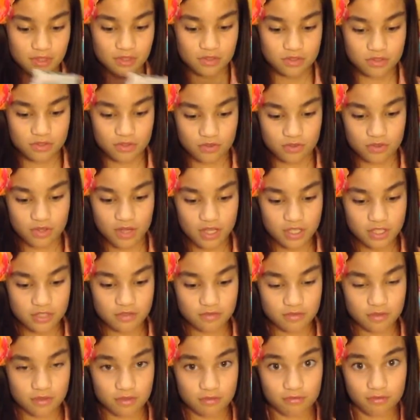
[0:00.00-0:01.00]
So that's
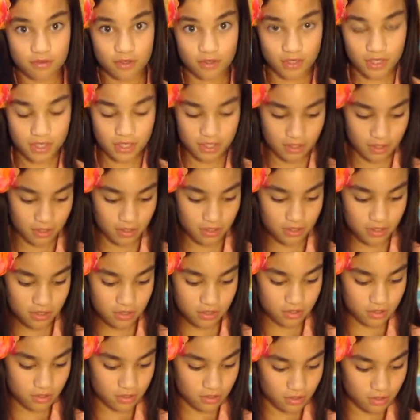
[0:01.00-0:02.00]
a very
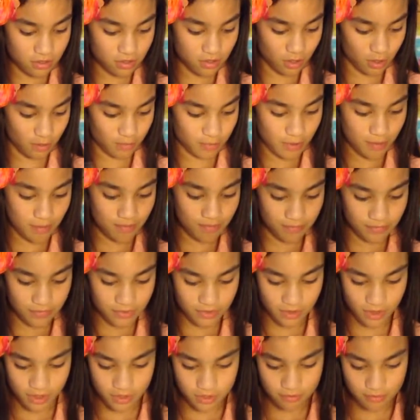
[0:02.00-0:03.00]
nice album.
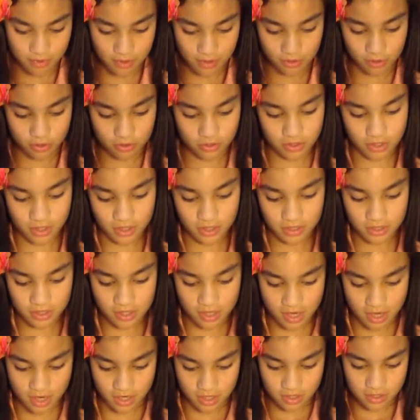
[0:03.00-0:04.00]
That's what it looks like in
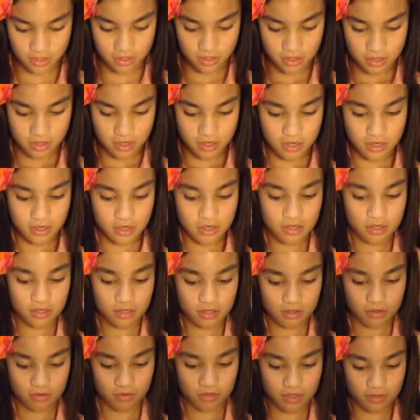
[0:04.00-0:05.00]
the end.
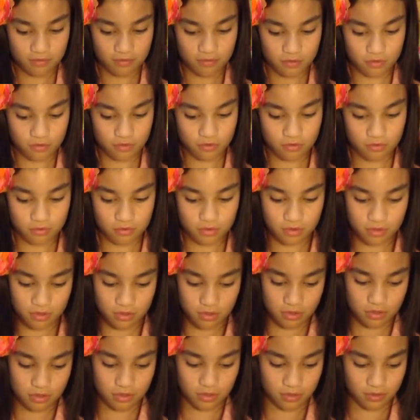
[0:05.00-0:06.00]
And I'll give you
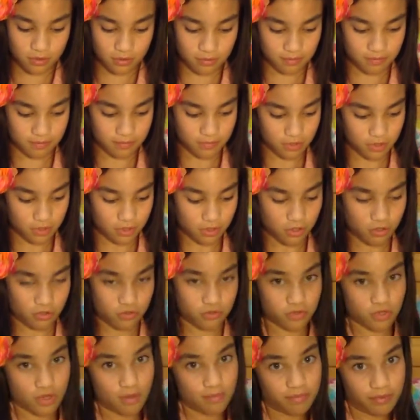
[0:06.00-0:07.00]
a
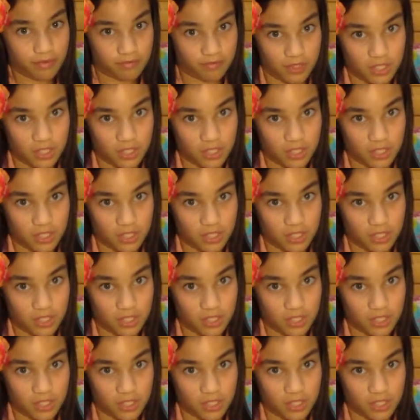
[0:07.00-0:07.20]
close-up of